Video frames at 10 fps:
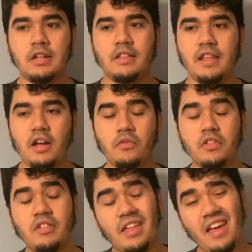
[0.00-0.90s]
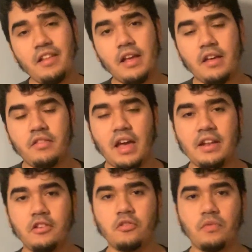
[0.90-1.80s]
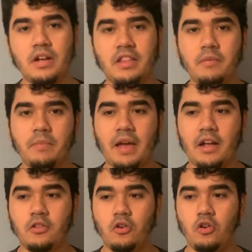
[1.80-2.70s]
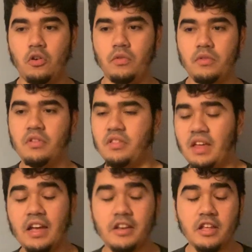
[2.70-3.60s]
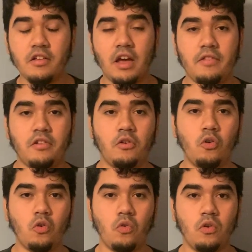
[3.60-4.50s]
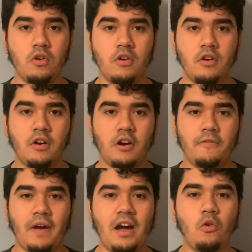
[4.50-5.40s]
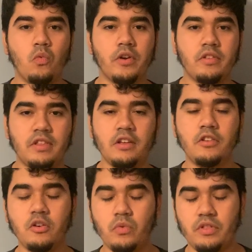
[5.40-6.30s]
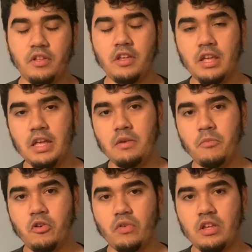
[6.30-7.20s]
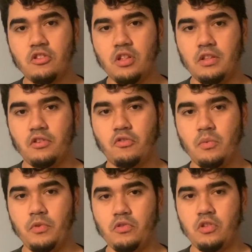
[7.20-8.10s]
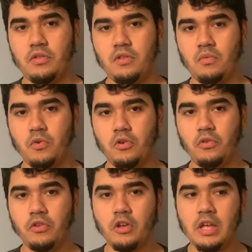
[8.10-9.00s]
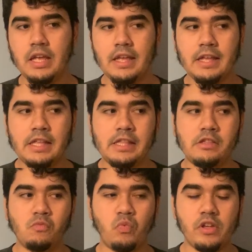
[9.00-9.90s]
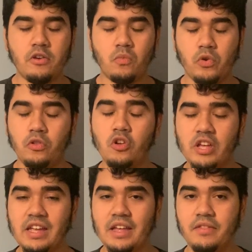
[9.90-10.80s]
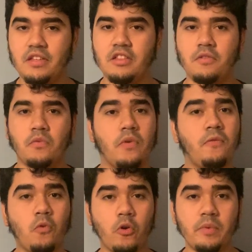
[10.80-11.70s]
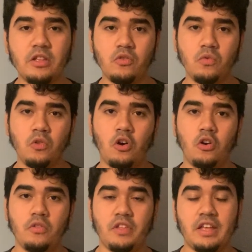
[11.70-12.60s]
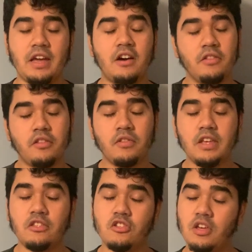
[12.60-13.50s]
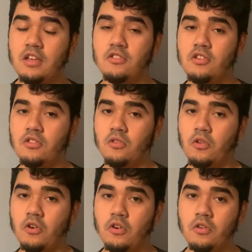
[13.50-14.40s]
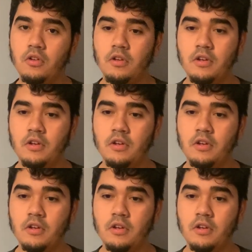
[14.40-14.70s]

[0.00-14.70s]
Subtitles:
Now, this has had a direct impact on society as a whole of how we're dealing with immigration in the criminal justice world. We're looking at things of reforming new laws and constantly changing the law